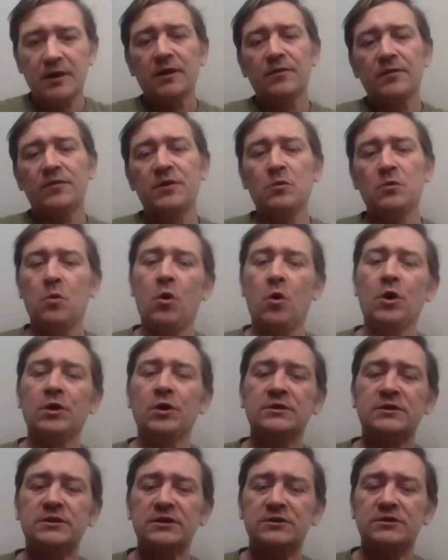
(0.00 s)
They
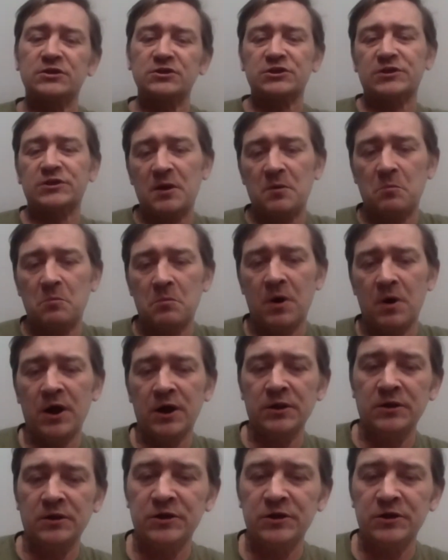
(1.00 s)
wanted to strip
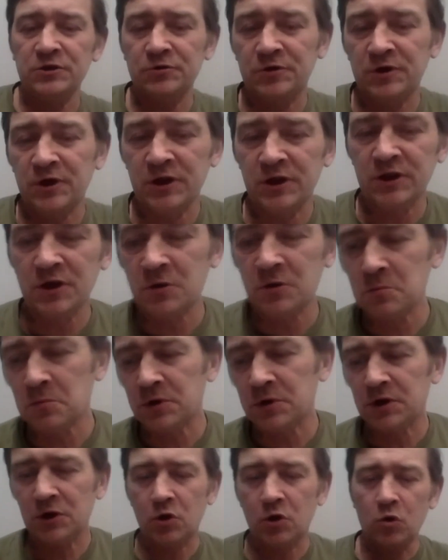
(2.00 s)
mine the uranium
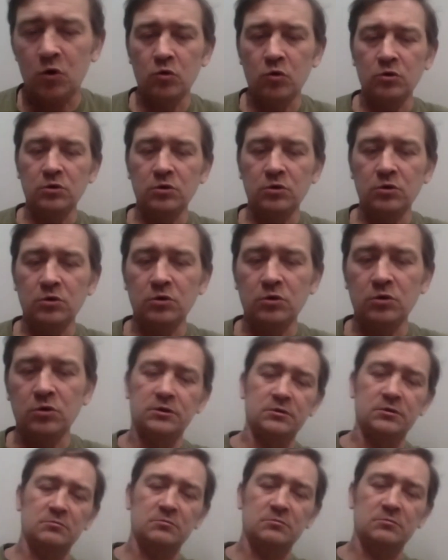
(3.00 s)
and the gold
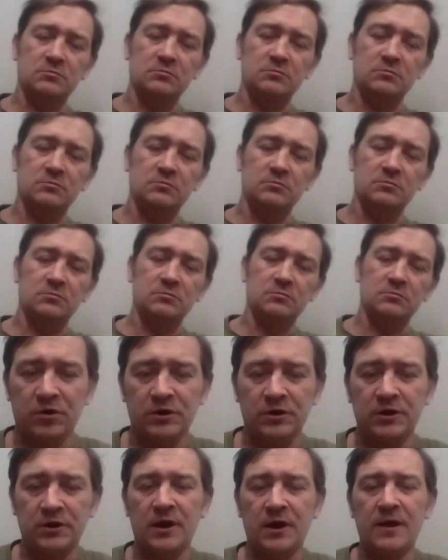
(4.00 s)
and mm. blah blah blah
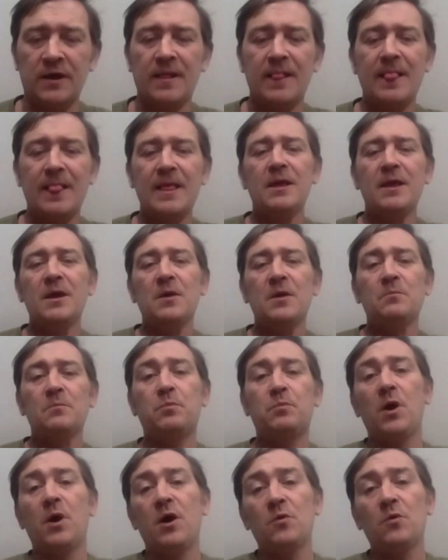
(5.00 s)
from up yeah?
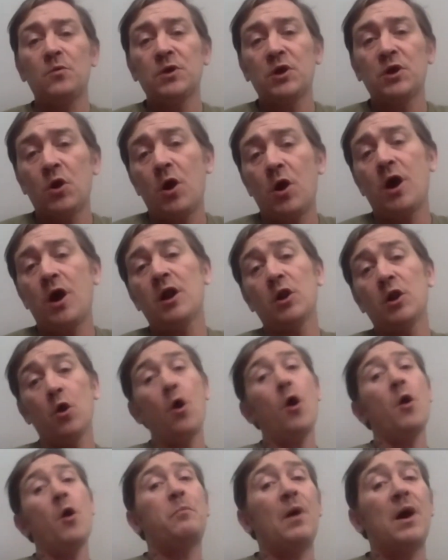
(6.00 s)
But we got a
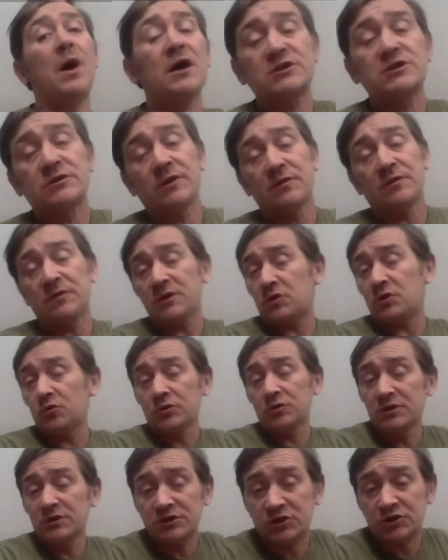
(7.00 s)
law passed that they
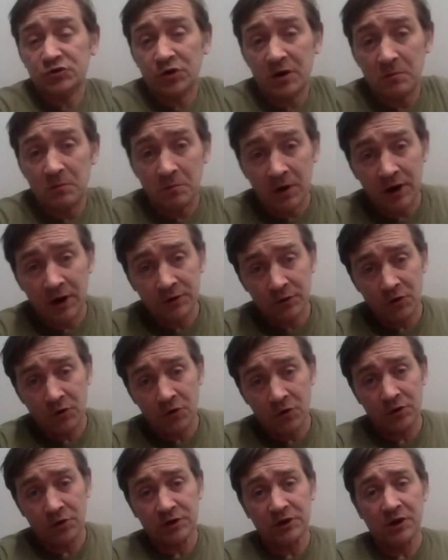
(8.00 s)
couldn't strip mine the
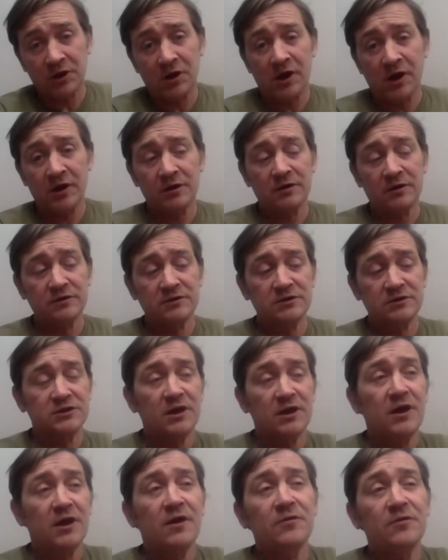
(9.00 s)
Orkney Islands.
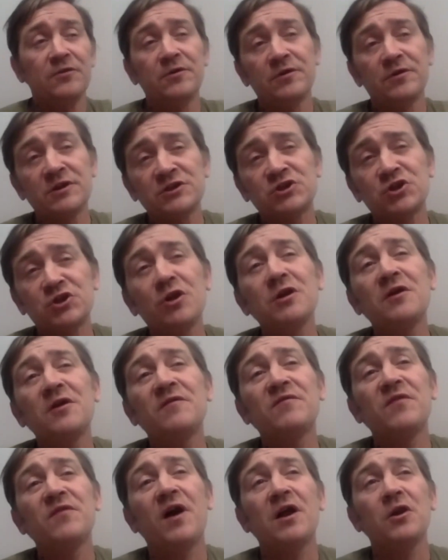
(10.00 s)
The result
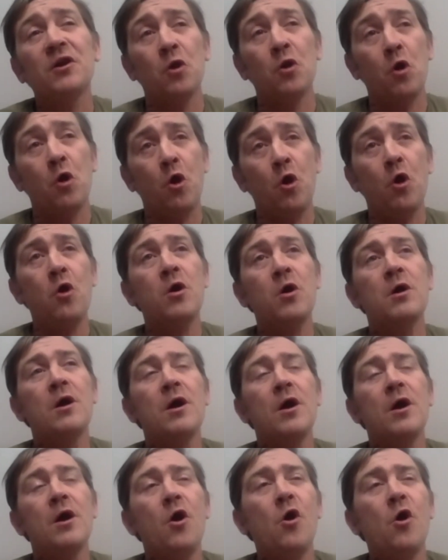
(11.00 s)
of that law
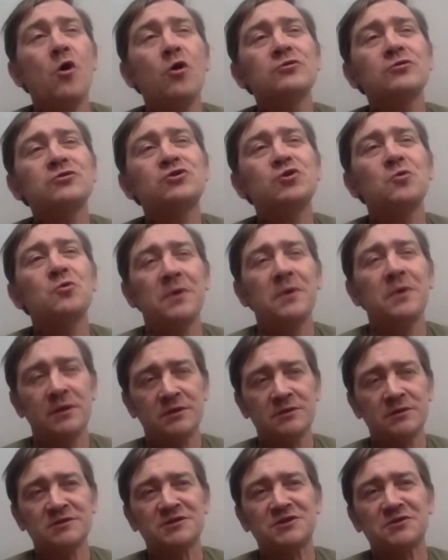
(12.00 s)
also
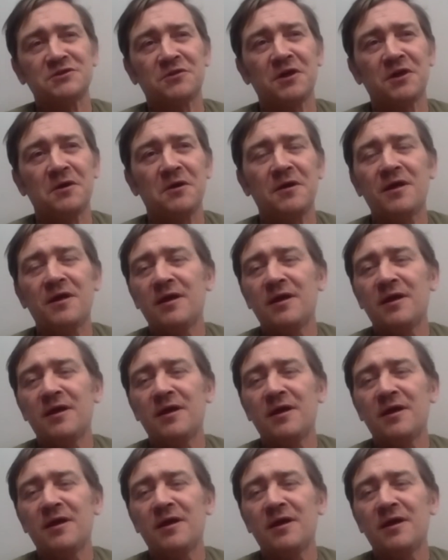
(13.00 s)
means that